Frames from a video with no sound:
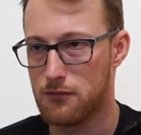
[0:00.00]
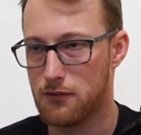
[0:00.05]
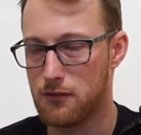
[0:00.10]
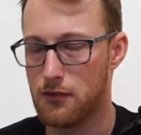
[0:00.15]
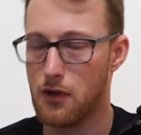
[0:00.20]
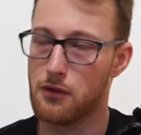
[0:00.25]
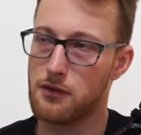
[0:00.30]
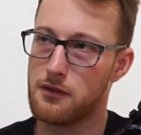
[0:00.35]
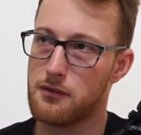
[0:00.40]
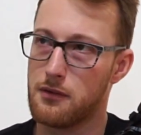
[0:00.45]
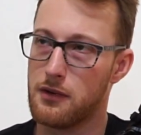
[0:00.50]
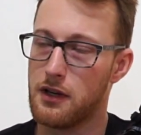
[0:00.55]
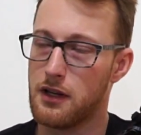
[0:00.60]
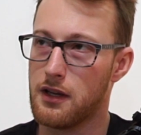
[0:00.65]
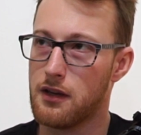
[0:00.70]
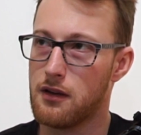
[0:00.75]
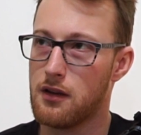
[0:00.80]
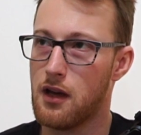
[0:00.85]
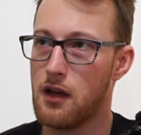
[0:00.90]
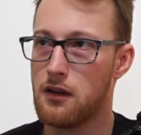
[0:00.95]
Not
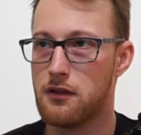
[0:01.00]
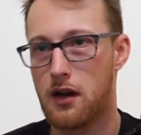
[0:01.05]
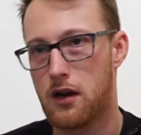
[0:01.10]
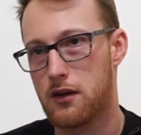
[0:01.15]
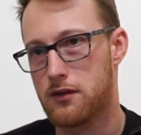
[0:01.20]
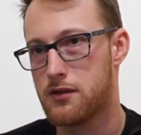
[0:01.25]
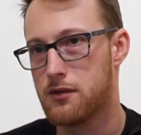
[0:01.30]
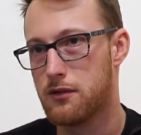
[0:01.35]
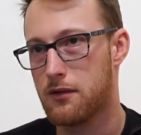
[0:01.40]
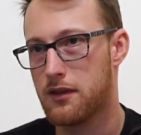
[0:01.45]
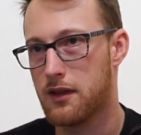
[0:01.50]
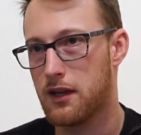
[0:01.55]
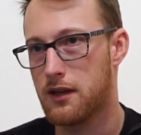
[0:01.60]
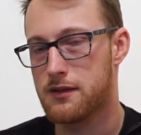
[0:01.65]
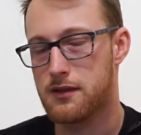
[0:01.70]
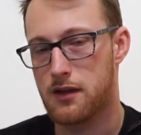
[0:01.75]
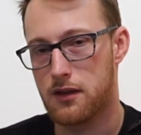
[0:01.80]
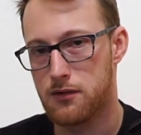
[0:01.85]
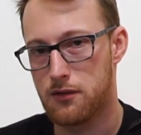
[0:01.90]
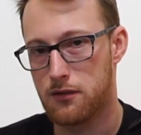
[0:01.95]
really. There are 2
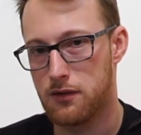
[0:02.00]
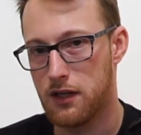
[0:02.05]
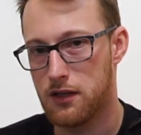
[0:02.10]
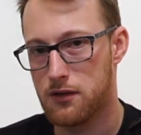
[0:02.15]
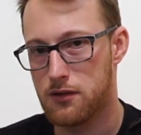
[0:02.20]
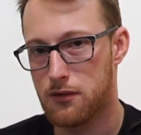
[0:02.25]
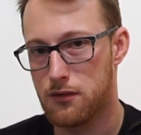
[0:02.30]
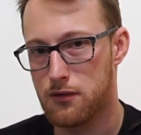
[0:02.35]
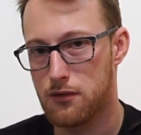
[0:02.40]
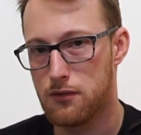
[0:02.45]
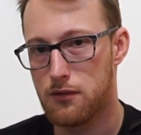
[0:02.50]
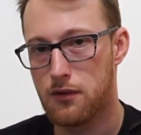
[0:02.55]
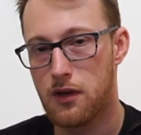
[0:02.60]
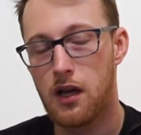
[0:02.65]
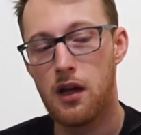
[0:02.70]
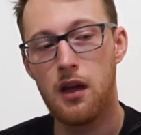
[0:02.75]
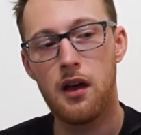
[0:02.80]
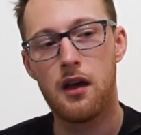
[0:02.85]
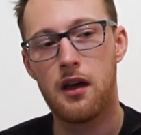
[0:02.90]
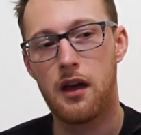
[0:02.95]
things that you need to do
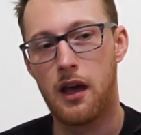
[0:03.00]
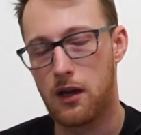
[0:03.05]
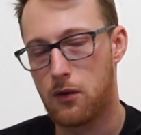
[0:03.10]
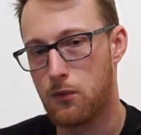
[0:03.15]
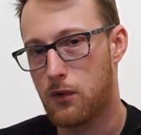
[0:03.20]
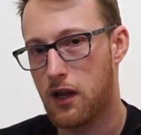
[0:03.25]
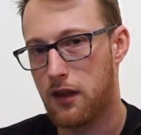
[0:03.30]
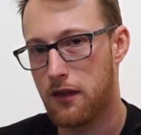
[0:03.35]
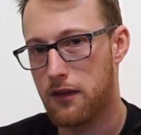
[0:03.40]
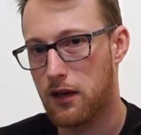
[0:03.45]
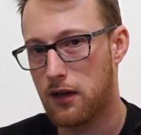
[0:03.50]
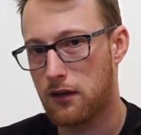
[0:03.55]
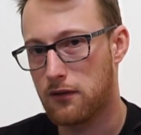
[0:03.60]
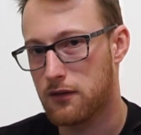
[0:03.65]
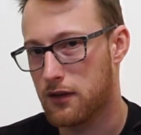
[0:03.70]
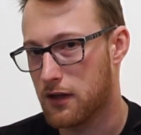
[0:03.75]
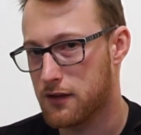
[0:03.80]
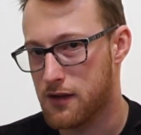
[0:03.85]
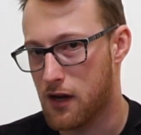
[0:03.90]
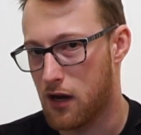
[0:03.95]
and 1 thing
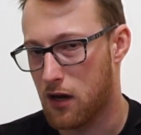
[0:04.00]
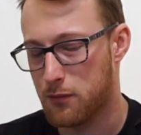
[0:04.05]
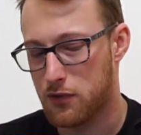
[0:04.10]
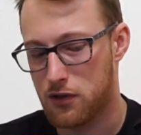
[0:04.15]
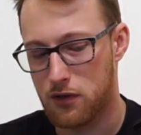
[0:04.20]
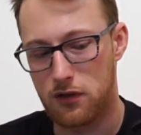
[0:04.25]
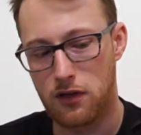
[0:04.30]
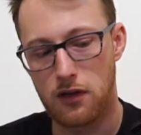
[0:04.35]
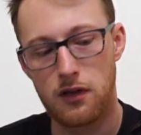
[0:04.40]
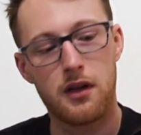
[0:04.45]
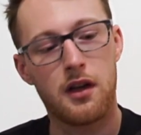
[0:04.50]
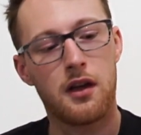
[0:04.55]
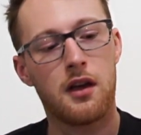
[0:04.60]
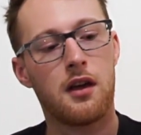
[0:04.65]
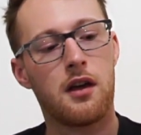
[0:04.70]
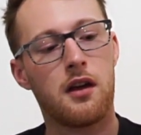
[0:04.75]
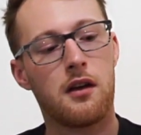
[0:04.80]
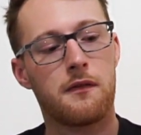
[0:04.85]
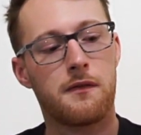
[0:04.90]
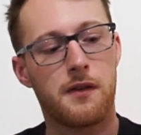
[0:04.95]
that's optional.
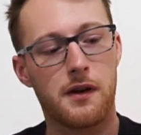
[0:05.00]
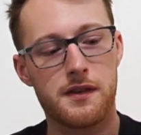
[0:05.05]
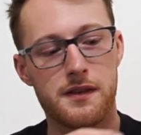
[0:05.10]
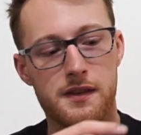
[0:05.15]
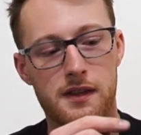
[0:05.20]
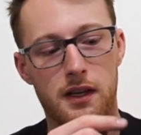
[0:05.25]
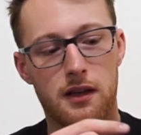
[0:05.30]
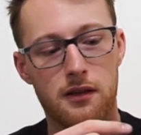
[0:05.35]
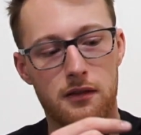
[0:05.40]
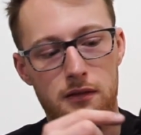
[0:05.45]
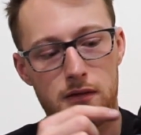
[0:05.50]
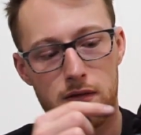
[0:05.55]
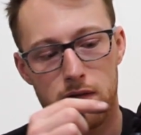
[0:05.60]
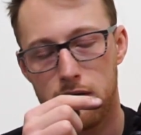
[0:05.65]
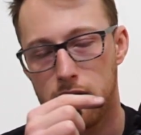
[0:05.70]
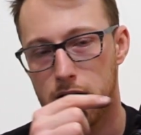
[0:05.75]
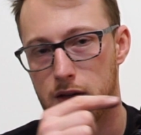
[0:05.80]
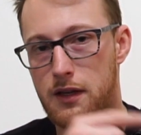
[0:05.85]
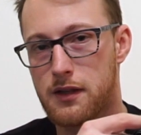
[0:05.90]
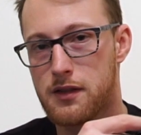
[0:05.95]
First thing,
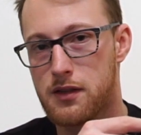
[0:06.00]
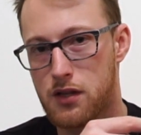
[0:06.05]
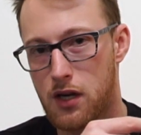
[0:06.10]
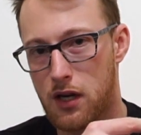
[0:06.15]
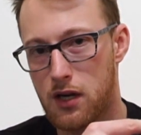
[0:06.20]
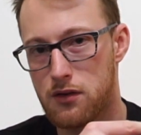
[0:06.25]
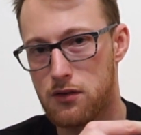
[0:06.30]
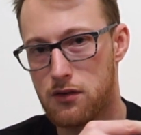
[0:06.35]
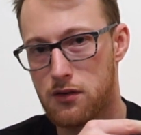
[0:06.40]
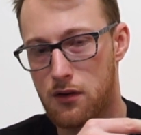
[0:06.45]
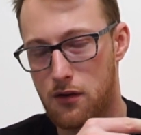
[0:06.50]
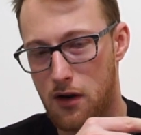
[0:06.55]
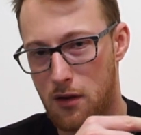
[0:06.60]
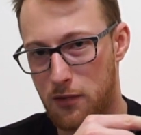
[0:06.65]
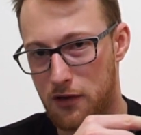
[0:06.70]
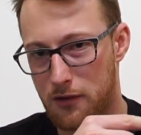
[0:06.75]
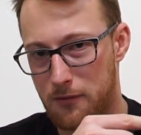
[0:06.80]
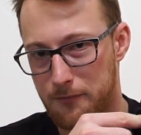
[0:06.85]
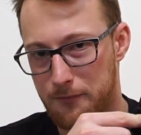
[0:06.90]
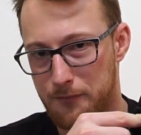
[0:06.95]
exchange the
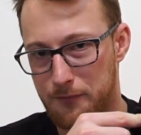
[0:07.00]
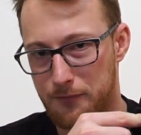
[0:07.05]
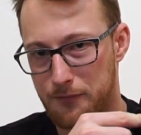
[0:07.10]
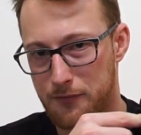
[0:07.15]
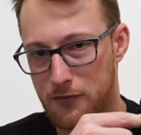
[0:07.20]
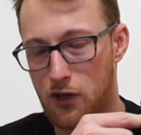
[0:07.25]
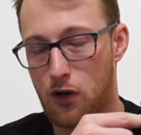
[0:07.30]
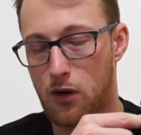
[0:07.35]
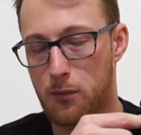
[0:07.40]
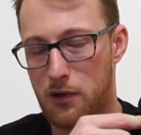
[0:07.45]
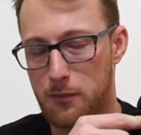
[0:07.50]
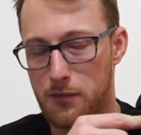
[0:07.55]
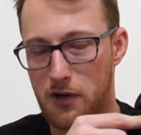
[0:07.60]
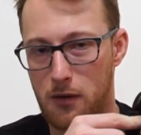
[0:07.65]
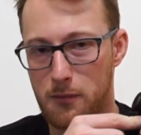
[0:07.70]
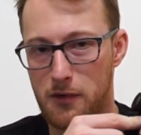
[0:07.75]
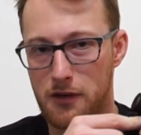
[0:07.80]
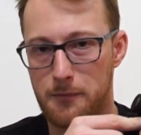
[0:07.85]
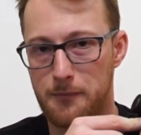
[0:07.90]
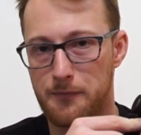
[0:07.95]
rubber, the hop-up
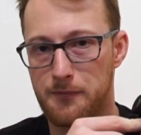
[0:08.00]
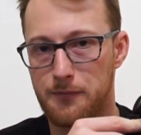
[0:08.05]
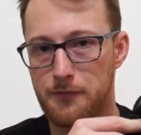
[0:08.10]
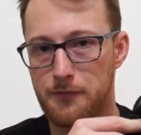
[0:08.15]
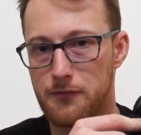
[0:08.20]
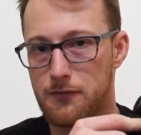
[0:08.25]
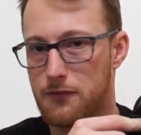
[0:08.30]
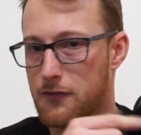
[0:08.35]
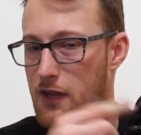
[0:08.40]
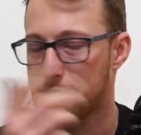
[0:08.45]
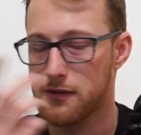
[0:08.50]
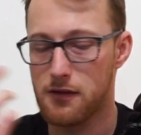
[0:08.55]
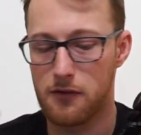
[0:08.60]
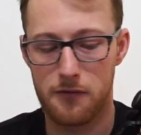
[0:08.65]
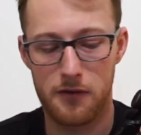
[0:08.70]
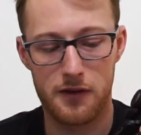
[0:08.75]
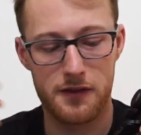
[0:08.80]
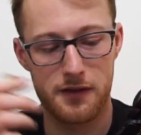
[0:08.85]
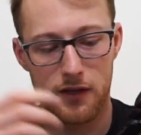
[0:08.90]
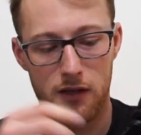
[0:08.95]
rubber. That's the
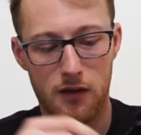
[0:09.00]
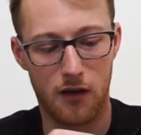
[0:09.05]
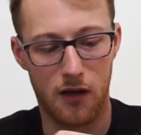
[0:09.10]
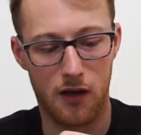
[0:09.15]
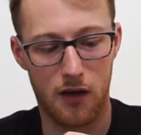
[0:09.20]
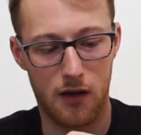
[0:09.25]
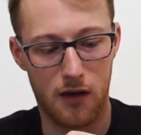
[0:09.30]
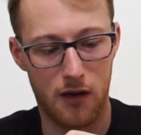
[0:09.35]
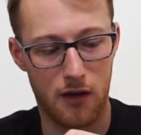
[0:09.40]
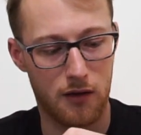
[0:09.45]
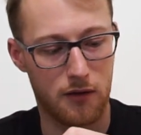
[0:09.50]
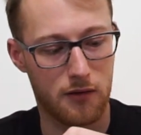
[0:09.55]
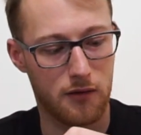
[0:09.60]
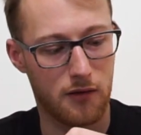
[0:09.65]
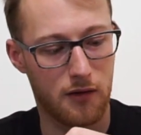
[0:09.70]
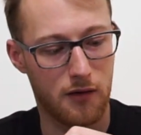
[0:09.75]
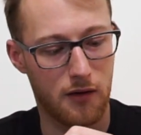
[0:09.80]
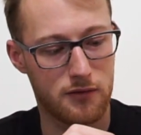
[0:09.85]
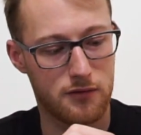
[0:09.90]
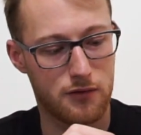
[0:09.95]
first thing I
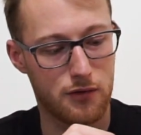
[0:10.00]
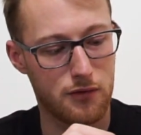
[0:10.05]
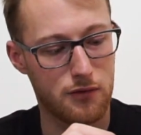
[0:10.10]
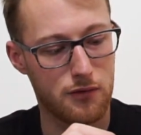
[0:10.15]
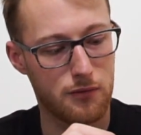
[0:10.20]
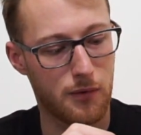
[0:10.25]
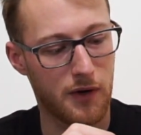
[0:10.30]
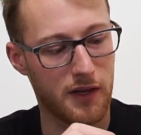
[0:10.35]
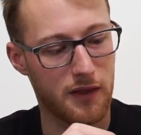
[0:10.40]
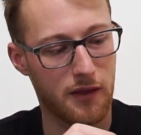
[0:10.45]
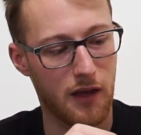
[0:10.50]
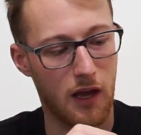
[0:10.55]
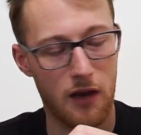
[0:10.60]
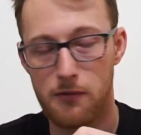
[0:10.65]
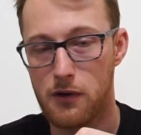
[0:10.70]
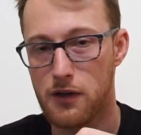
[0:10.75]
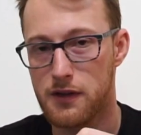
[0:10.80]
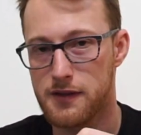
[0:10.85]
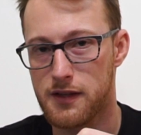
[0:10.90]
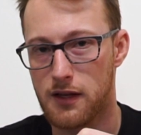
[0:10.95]
do with
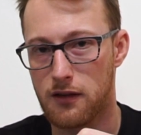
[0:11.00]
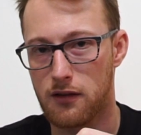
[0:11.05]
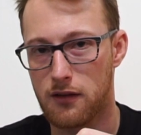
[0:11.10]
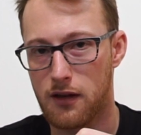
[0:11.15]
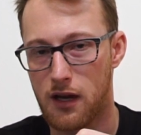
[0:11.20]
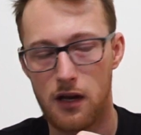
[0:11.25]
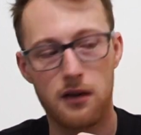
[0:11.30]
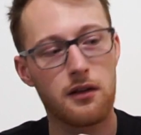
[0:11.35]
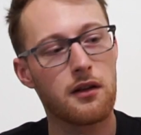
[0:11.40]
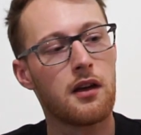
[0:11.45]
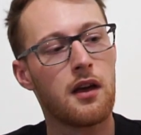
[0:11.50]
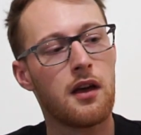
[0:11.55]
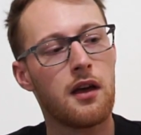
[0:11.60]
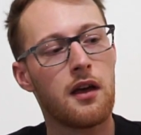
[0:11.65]
every single gun.